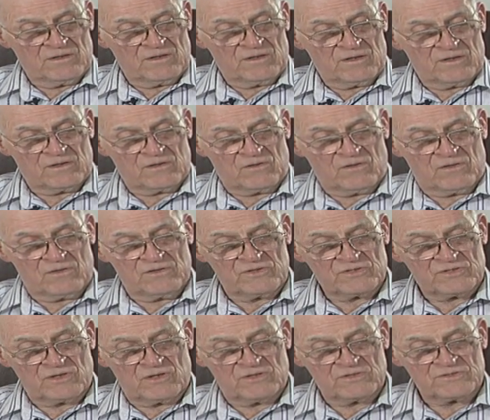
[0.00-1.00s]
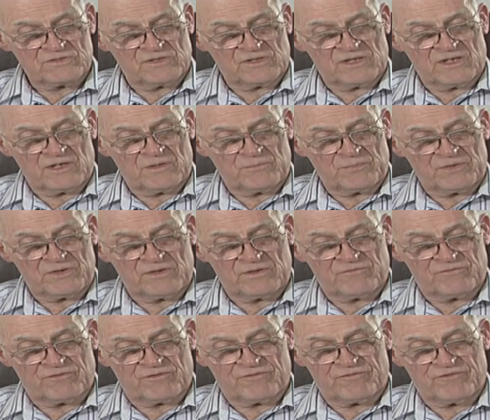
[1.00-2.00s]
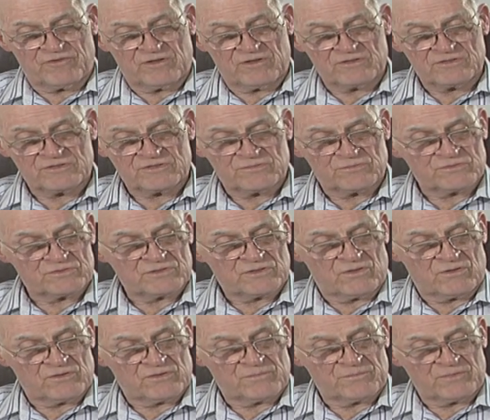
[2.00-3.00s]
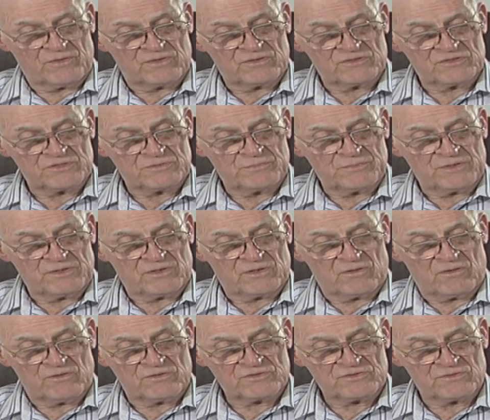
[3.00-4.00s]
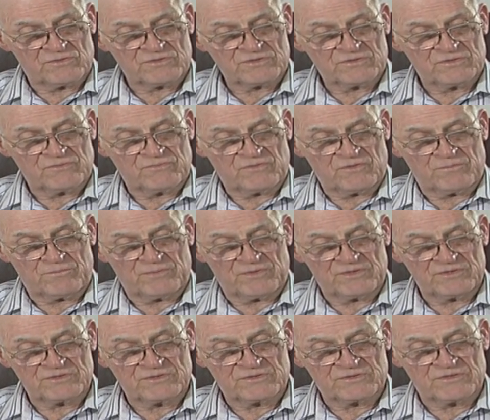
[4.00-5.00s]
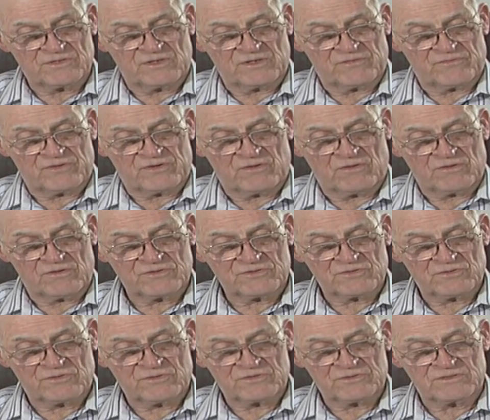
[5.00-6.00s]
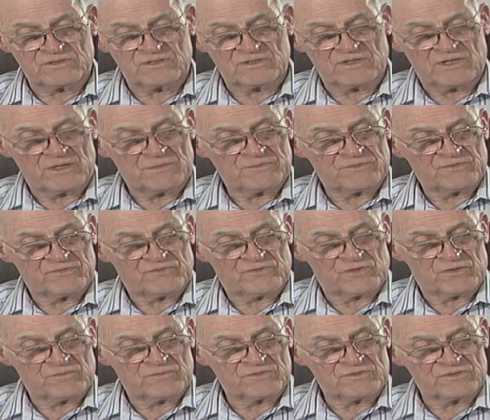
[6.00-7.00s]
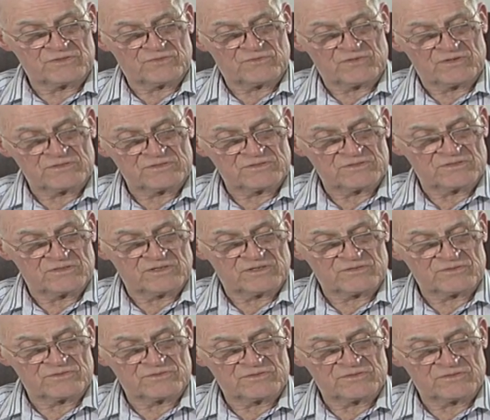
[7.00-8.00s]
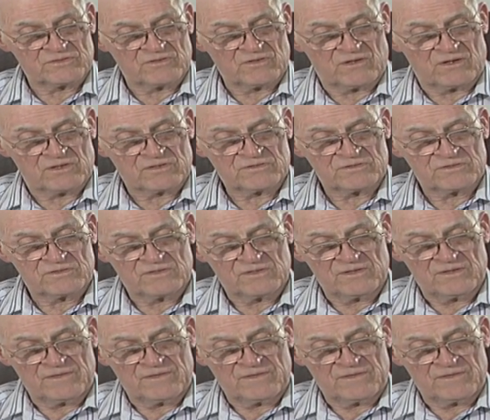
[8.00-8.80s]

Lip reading: And all his constant campaigning for funds, was called upon to speak at all sorts of places, delivering all sorts and types of sermons, addresses, lectures, and talks.